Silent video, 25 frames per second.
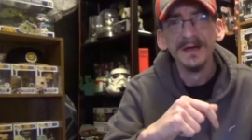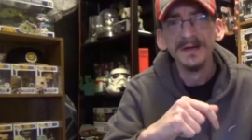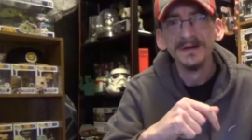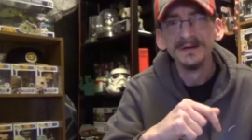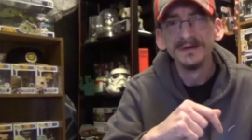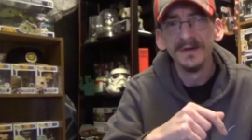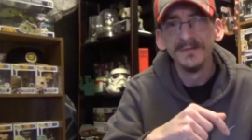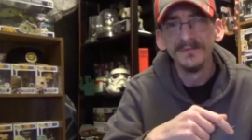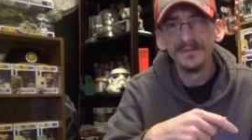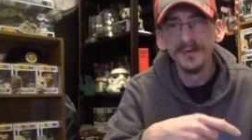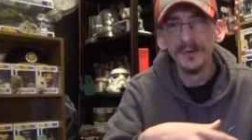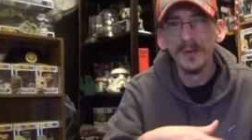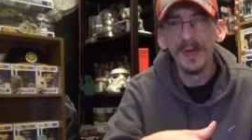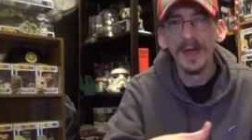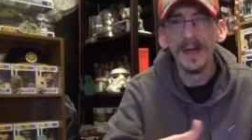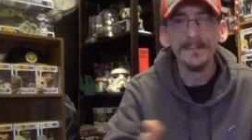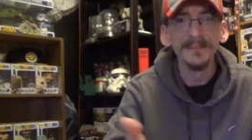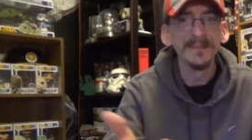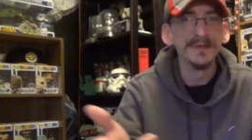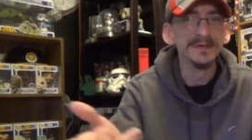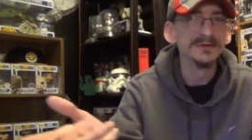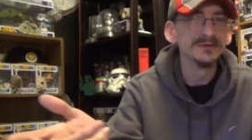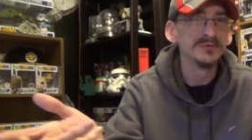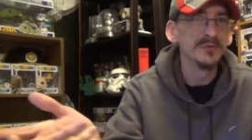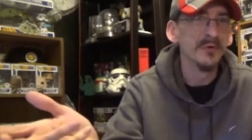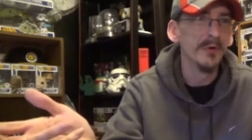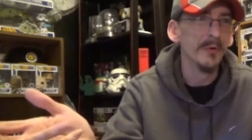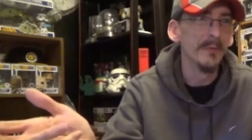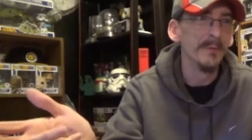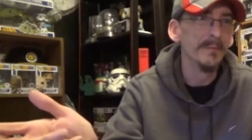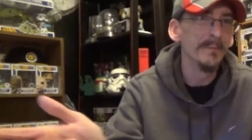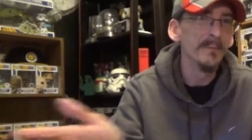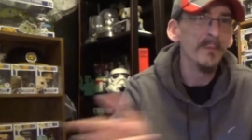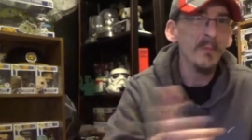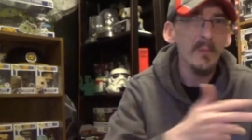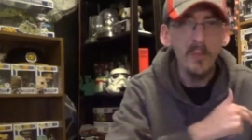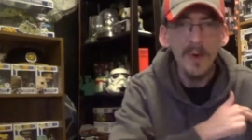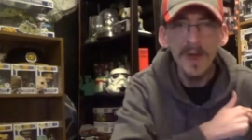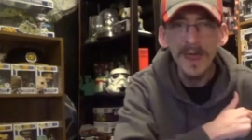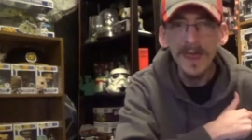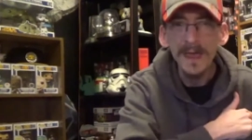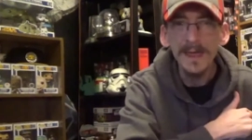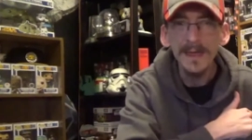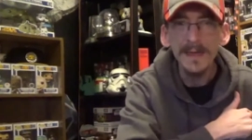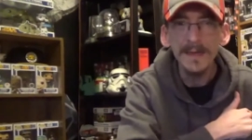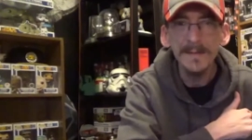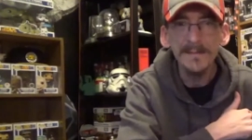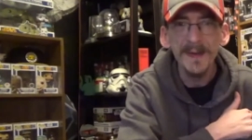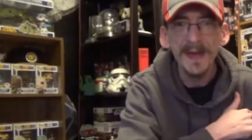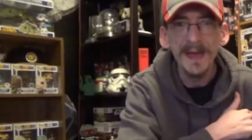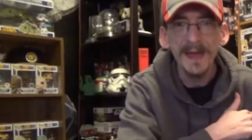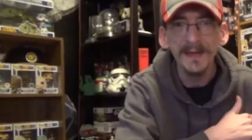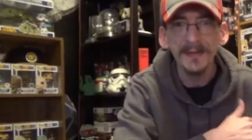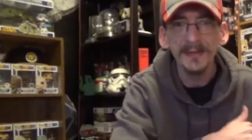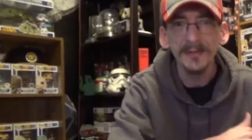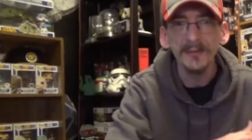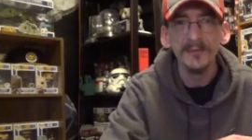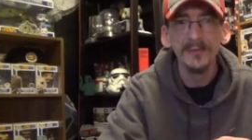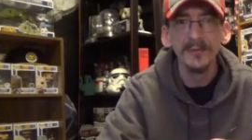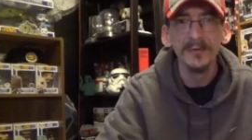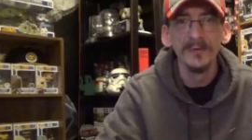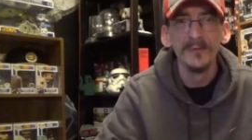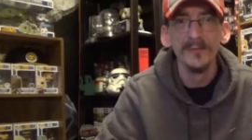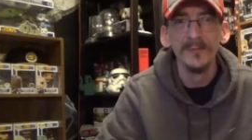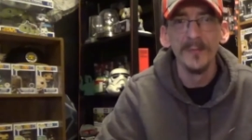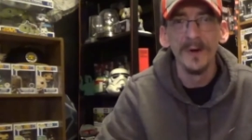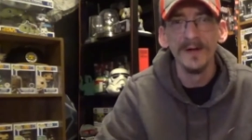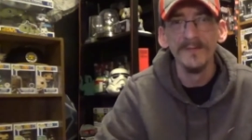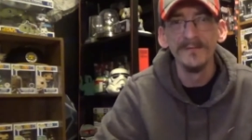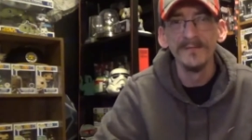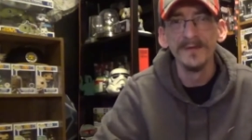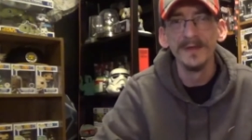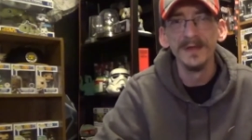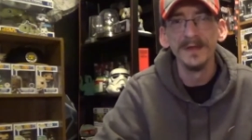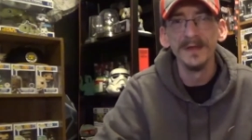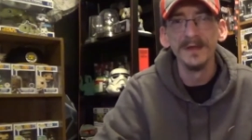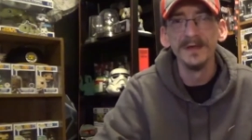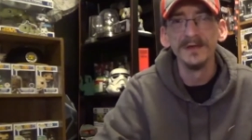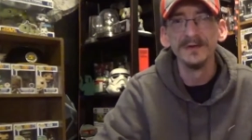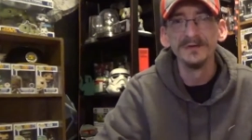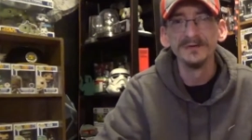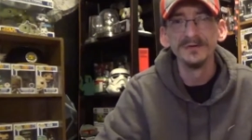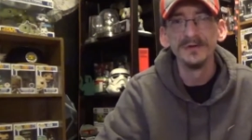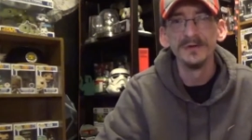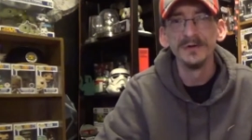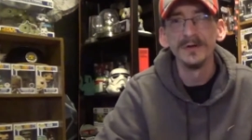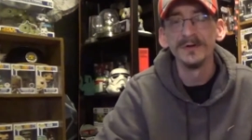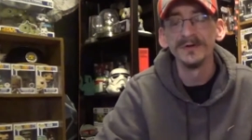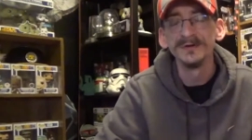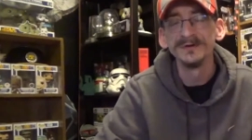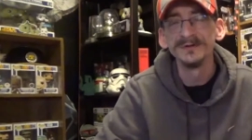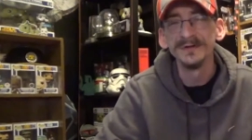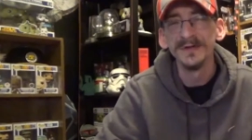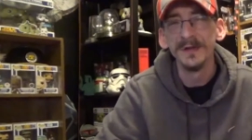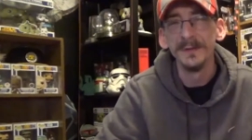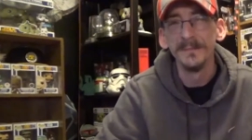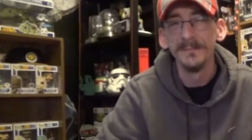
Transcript: So if you happen to scroll way back through my videos, you're going to see a